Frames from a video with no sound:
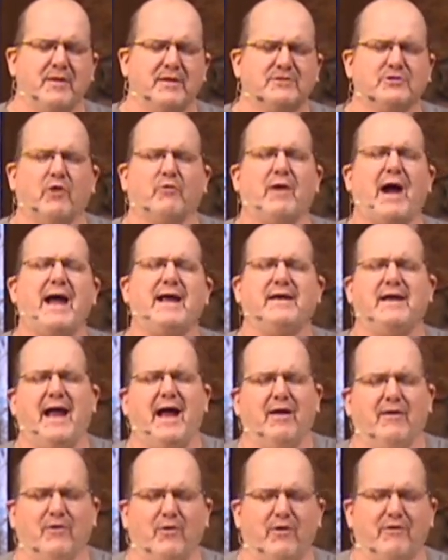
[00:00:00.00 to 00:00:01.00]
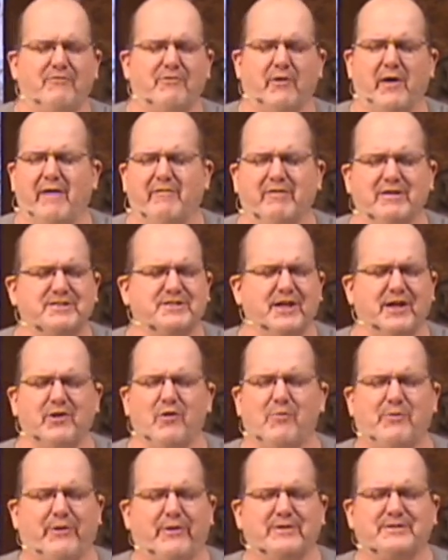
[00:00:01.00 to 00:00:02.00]
So right now, Lord, for every
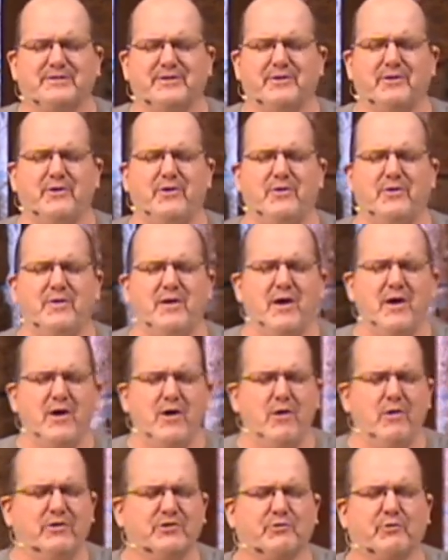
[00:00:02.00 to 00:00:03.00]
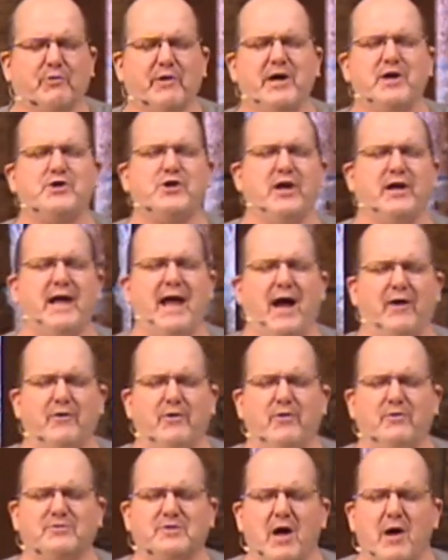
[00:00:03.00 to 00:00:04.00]
single person who, who's reaching out,
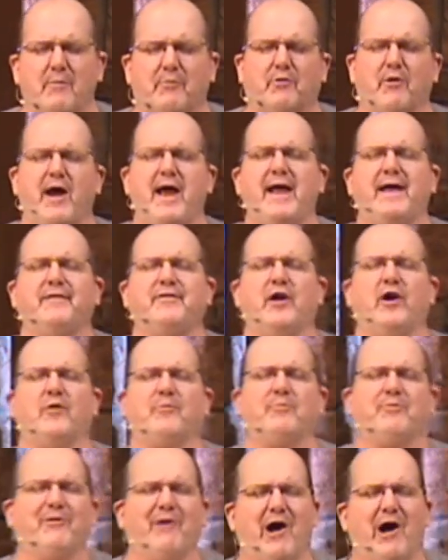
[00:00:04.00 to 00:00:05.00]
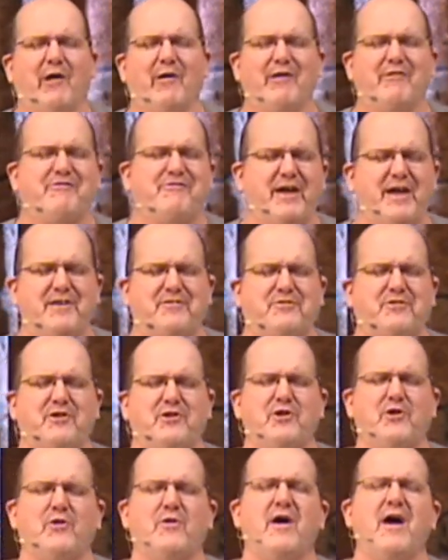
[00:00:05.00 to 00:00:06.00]
who's praying their prayer of faith to
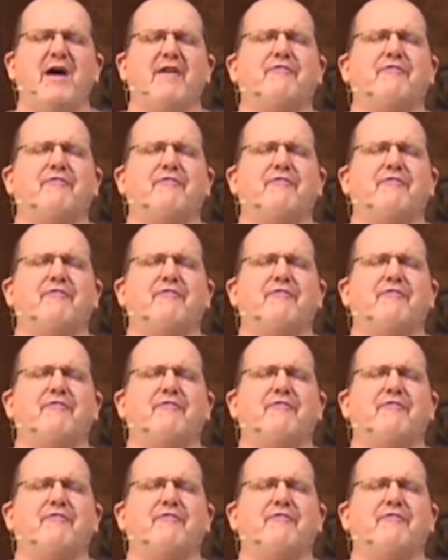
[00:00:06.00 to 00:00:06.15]
you,